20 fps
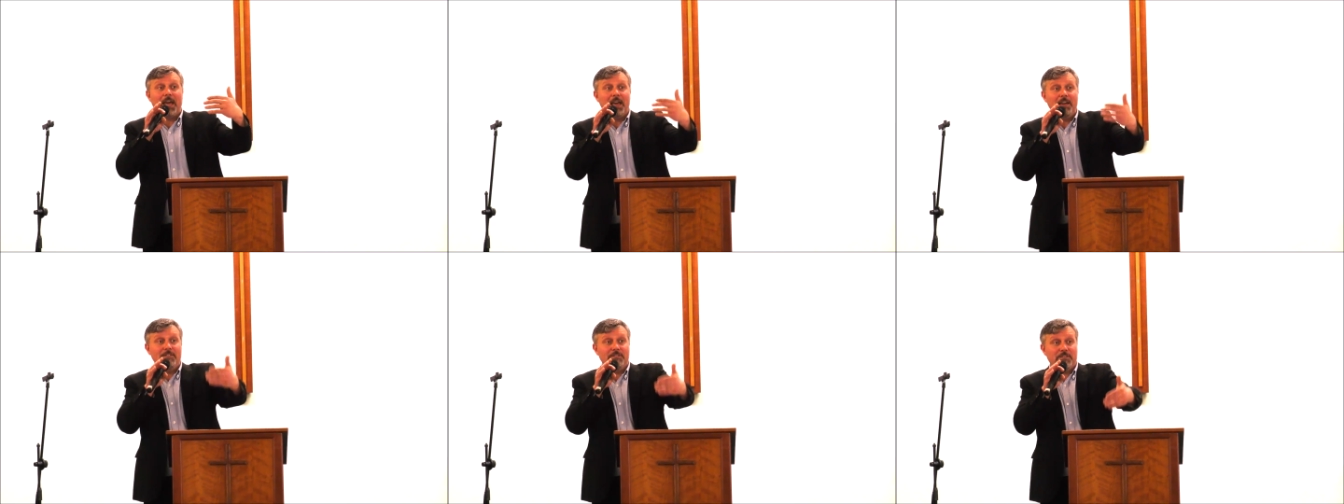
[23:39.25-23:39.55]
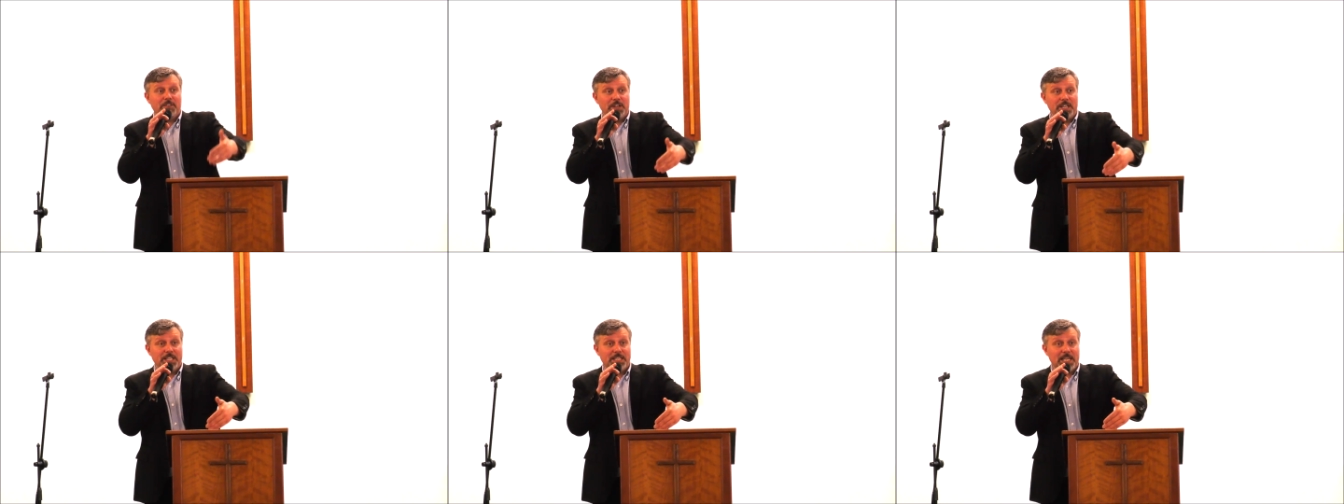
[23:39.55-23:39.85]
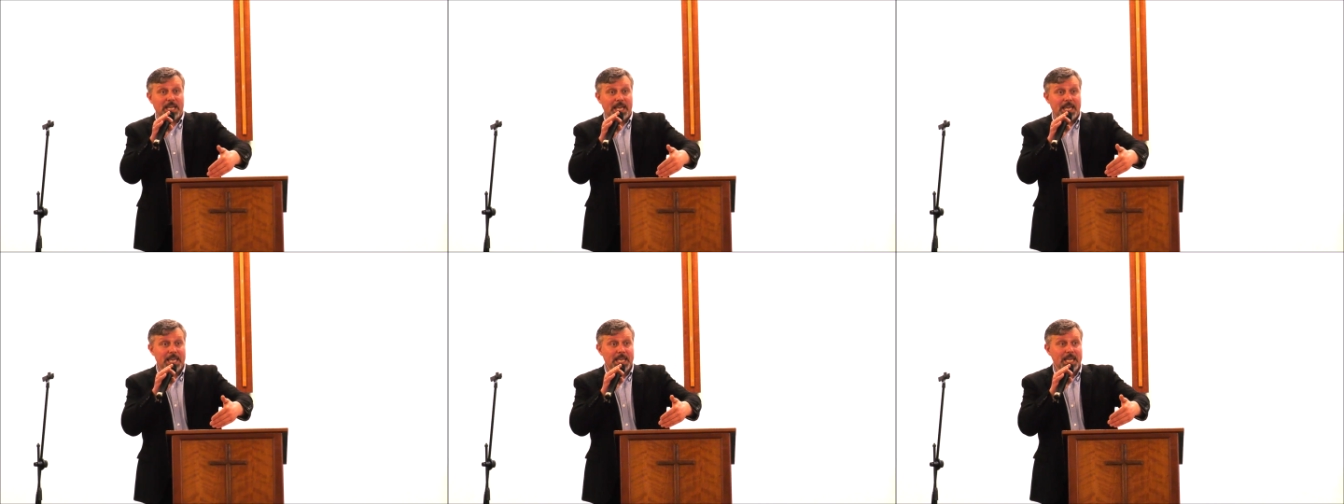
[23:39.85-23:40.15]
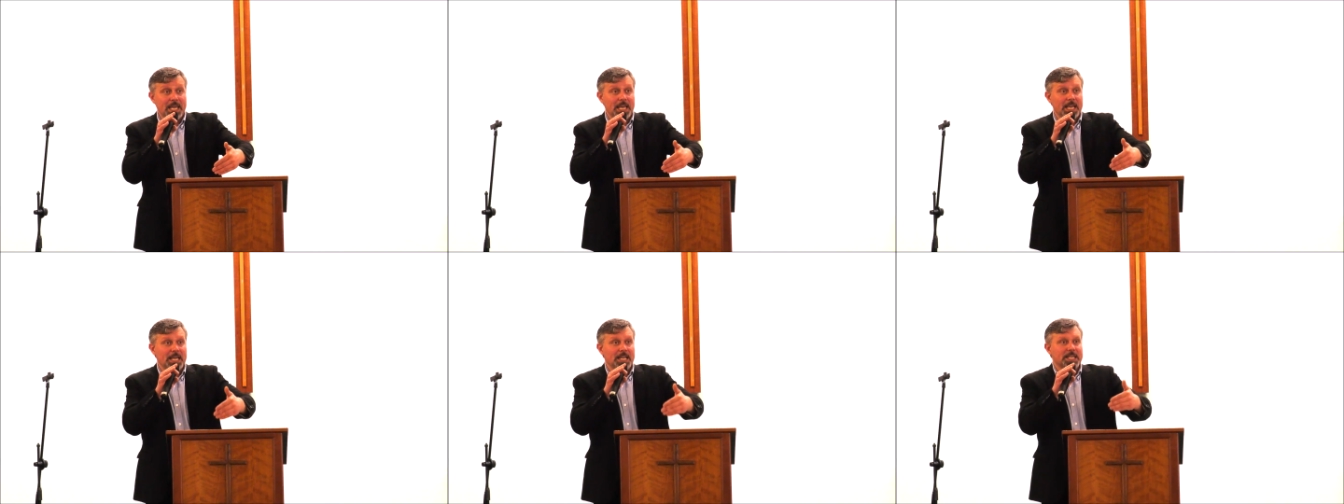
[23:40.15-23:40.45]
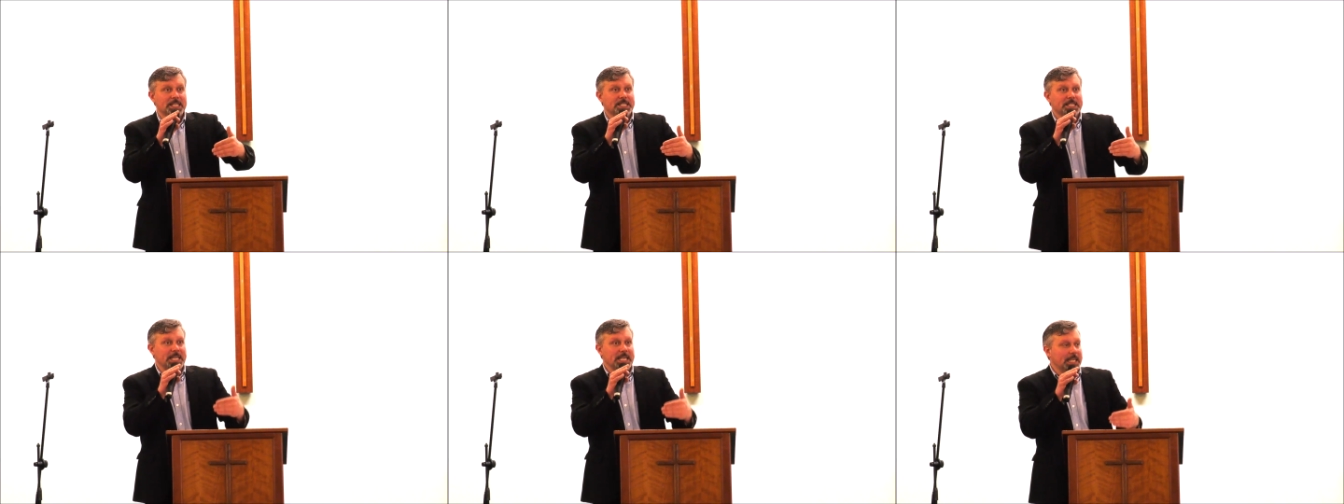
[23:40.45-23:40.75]
every day
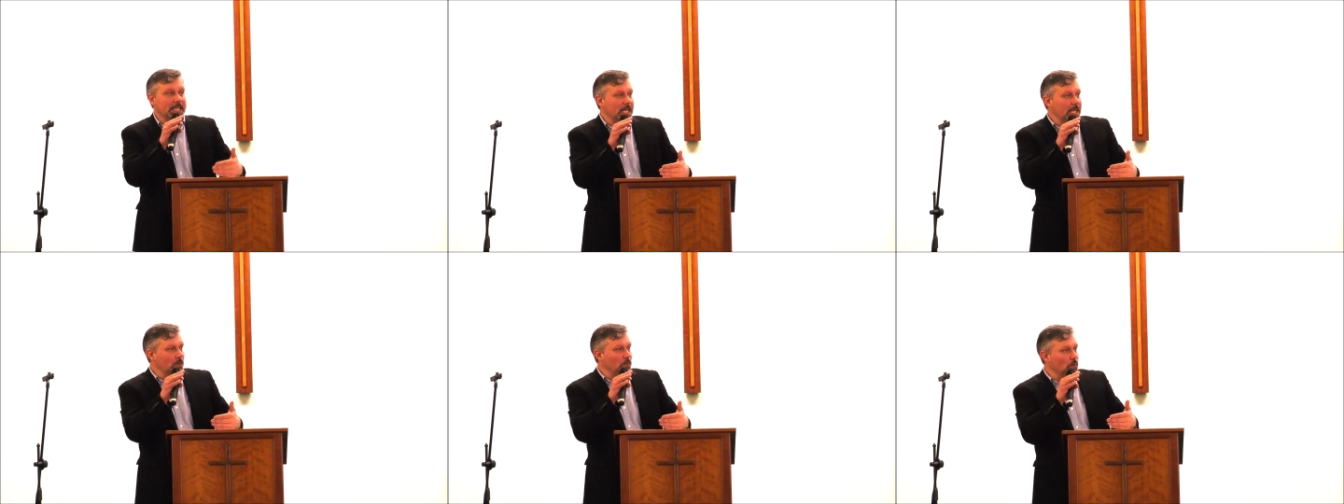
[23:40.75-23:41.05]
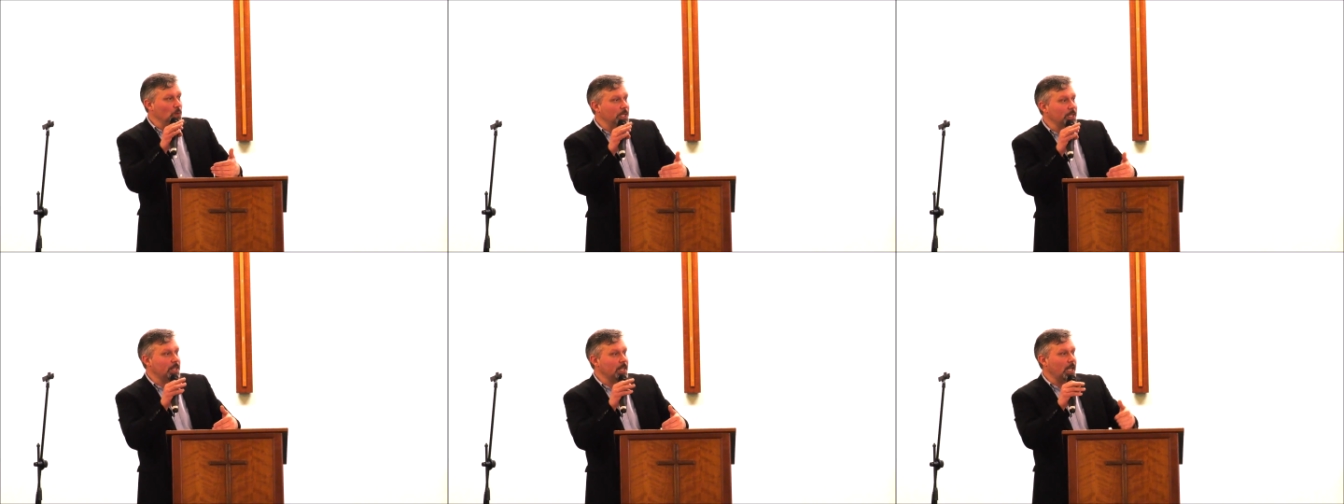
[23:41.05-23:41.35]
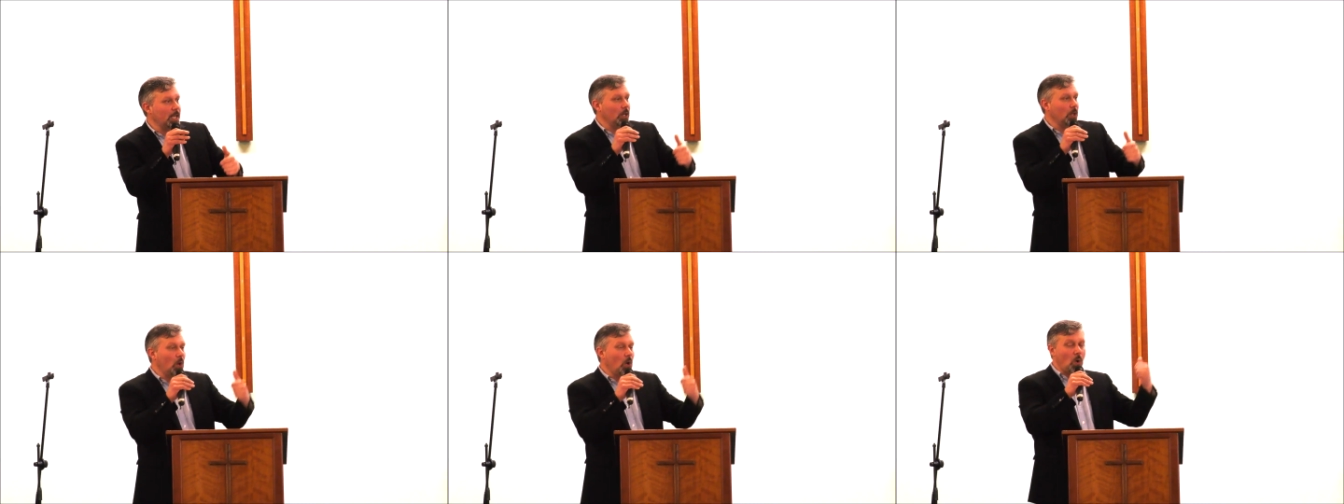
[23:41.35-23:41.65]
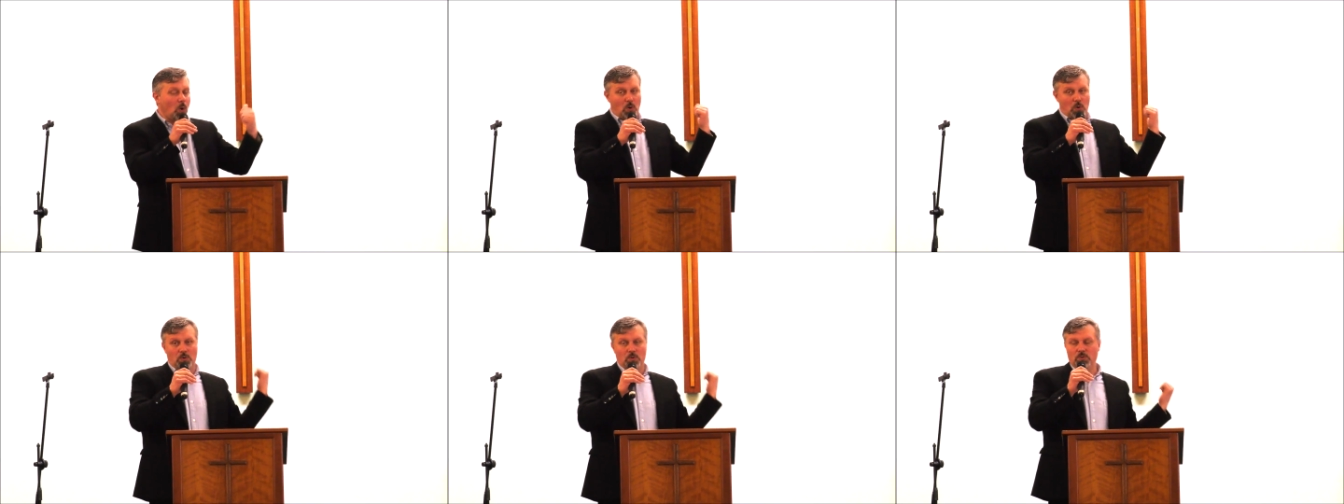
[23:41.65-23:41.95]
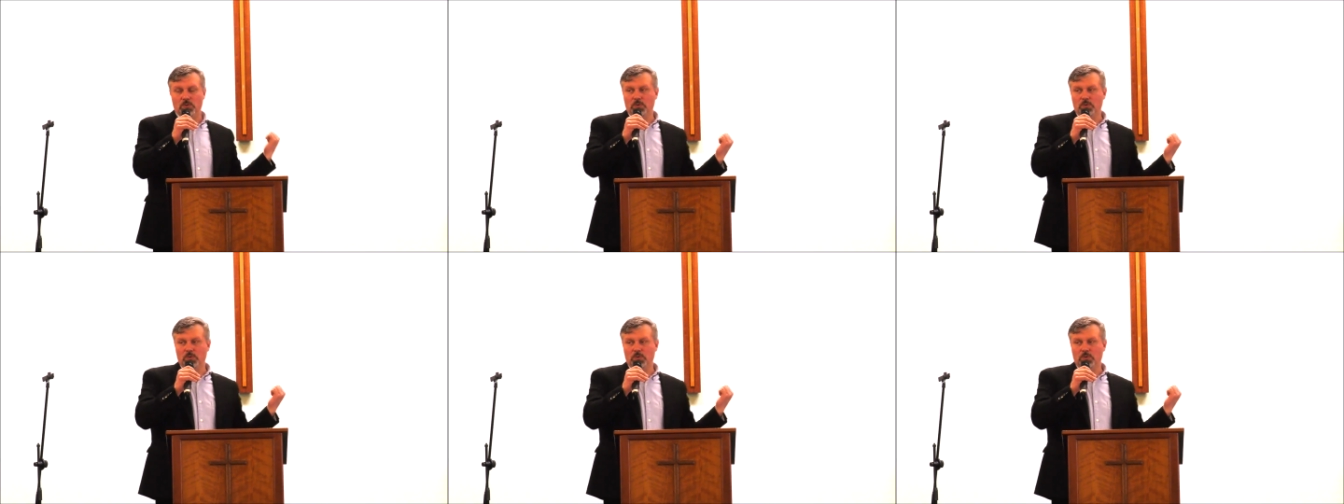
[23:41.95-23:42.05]
sticking with the law